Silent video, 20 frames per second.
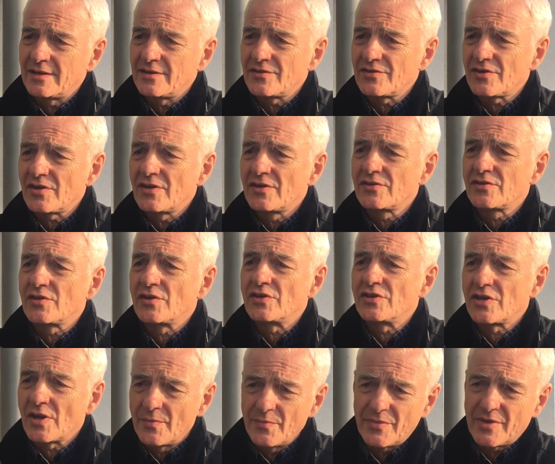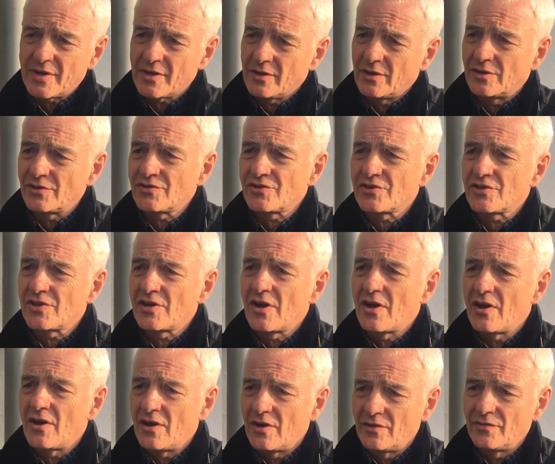us to dump the costs
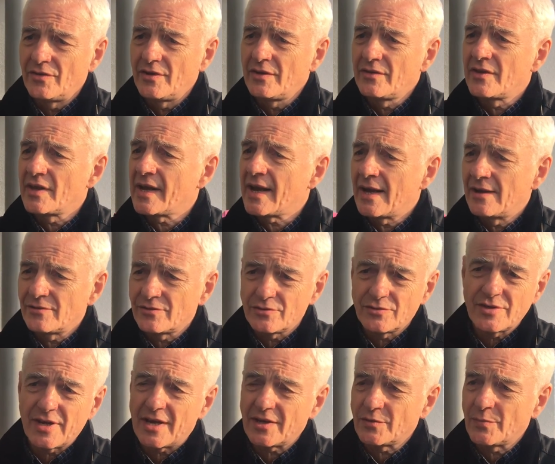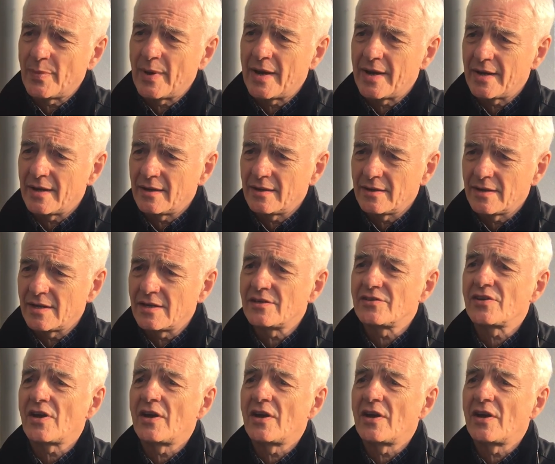on the council taxpayer. It is